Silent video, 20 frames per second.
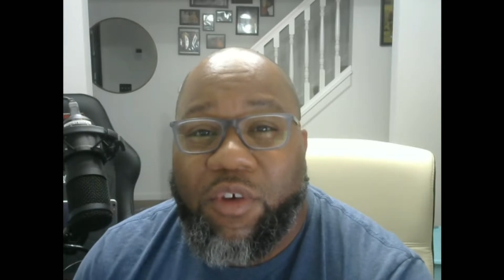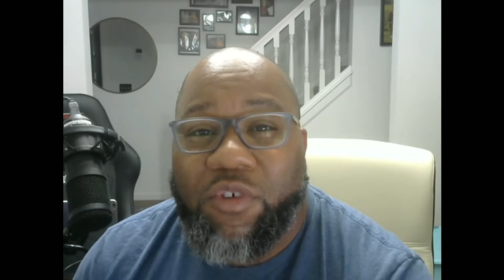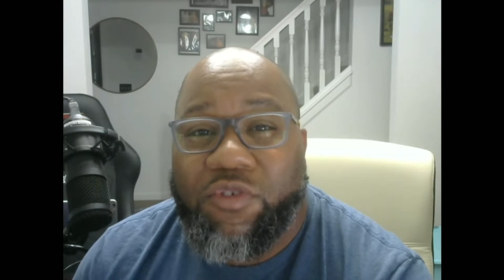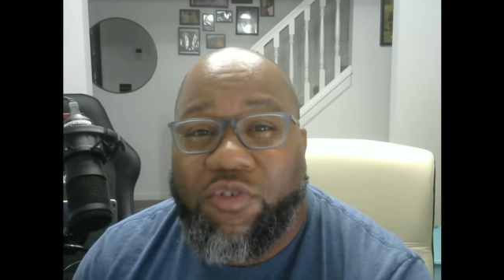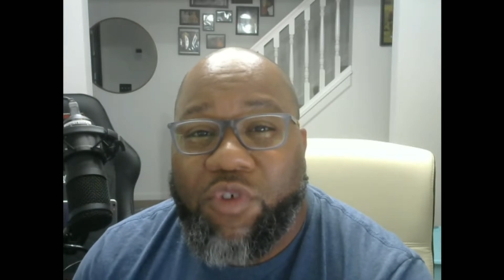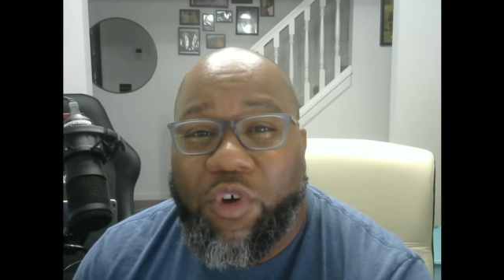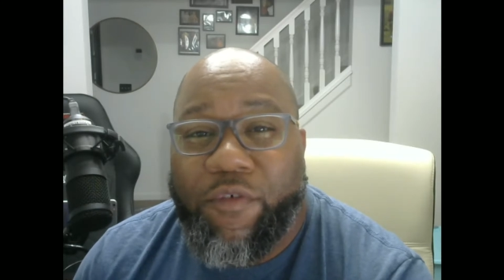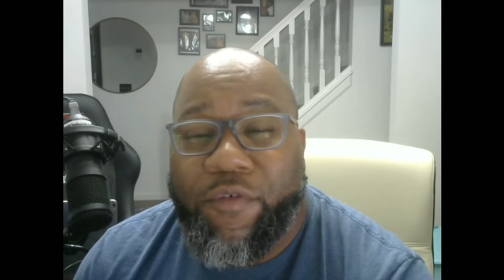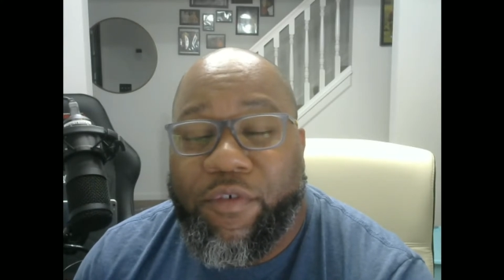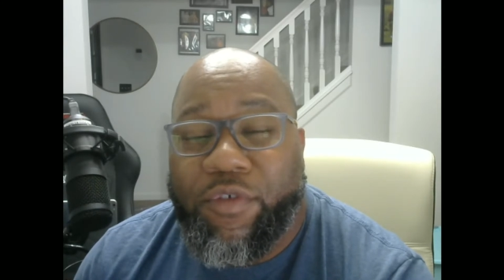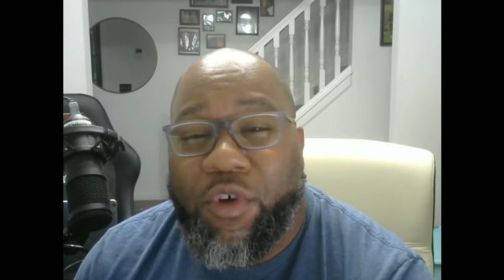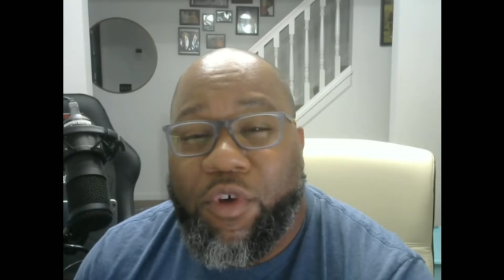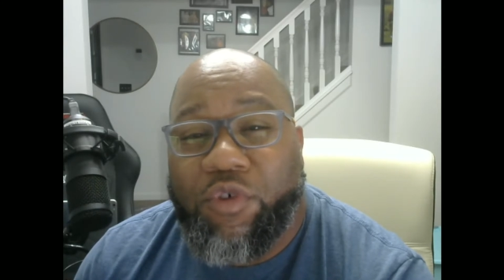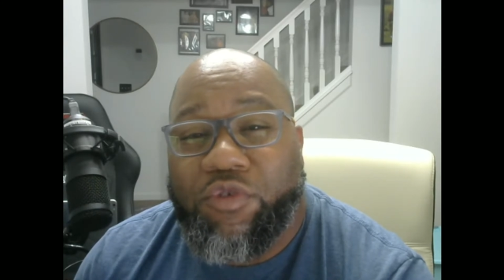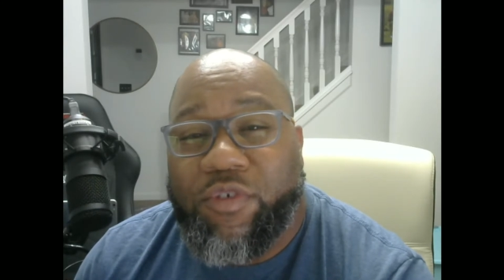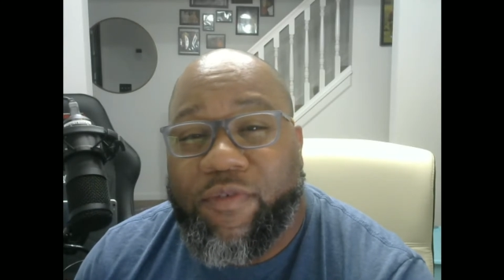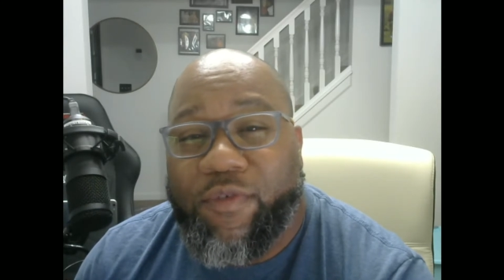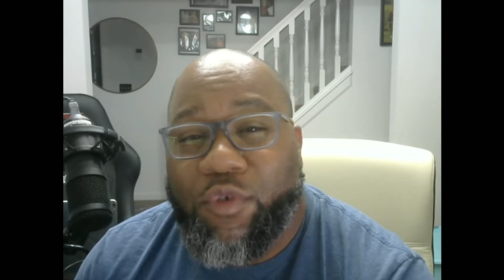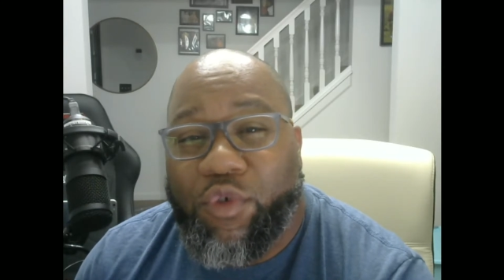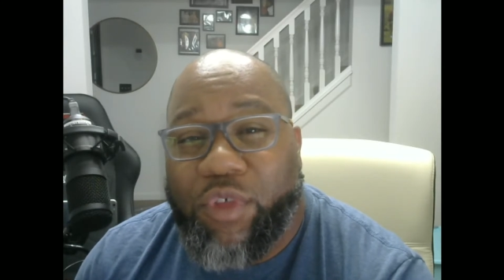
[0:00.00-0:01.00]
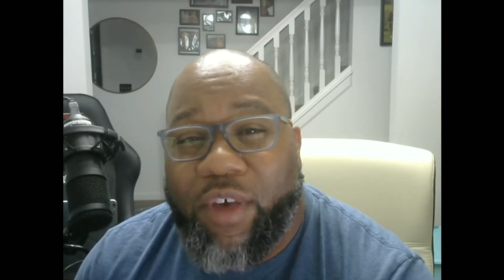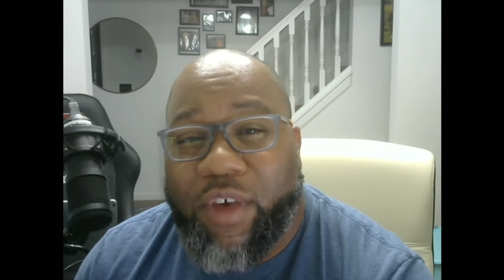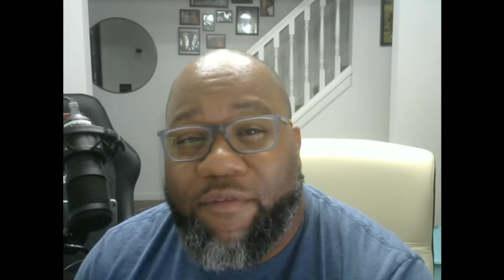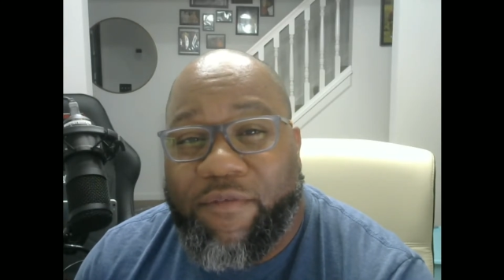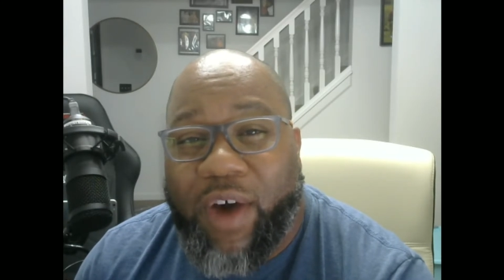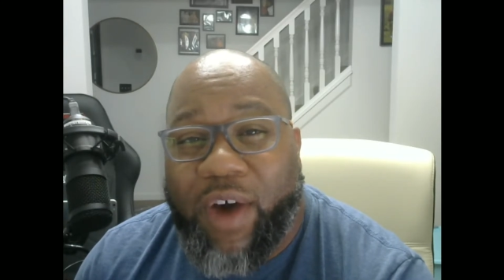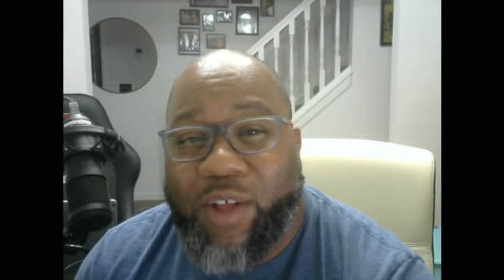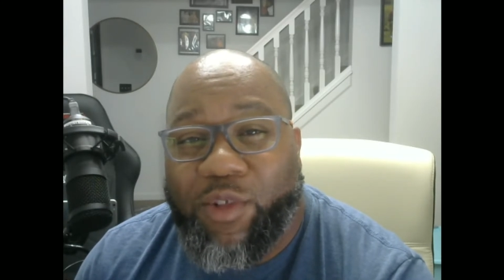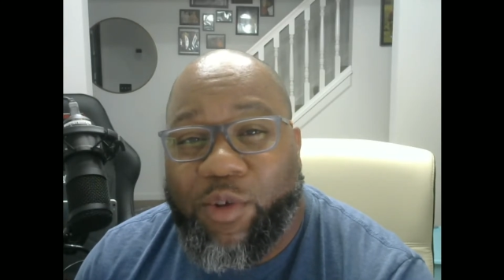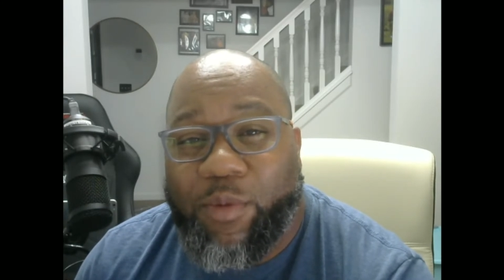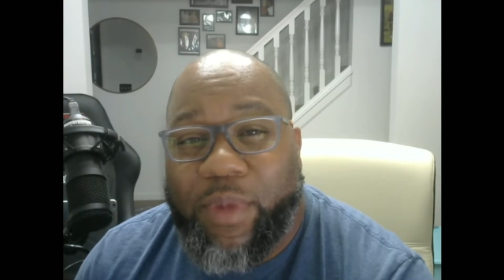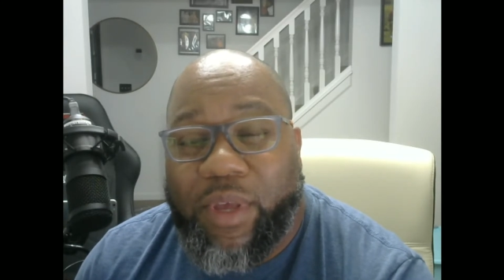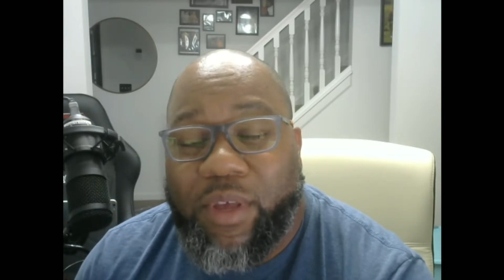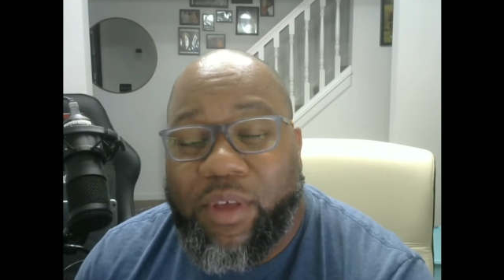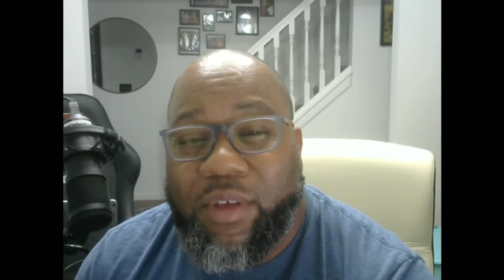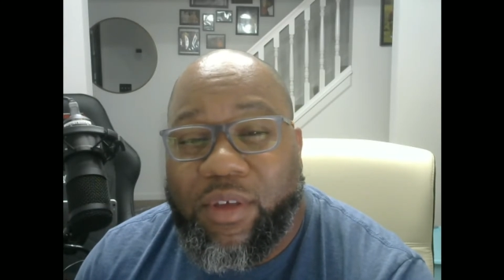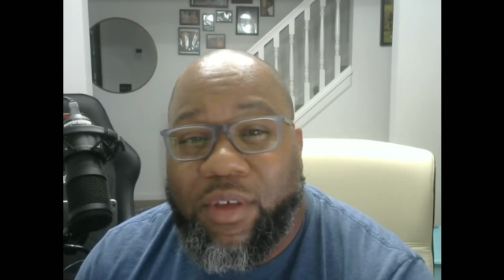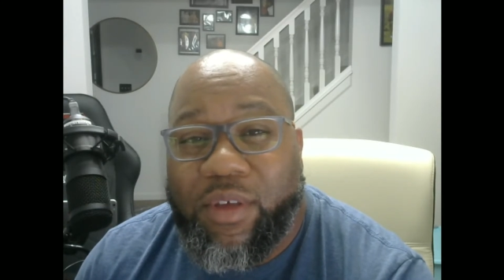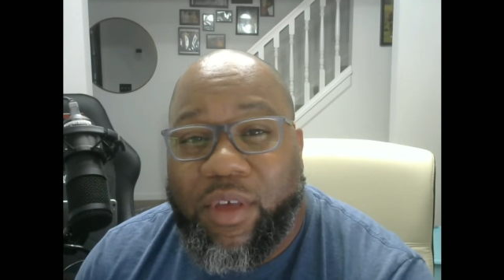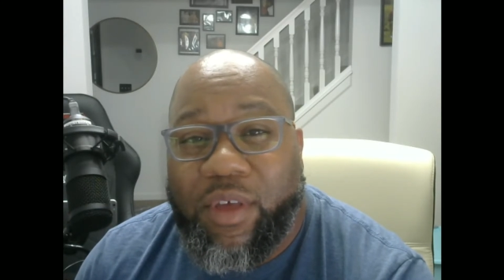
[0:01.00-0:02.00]
So for those of you that follow
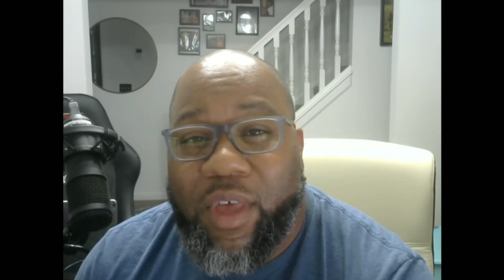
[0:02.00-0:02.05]
me,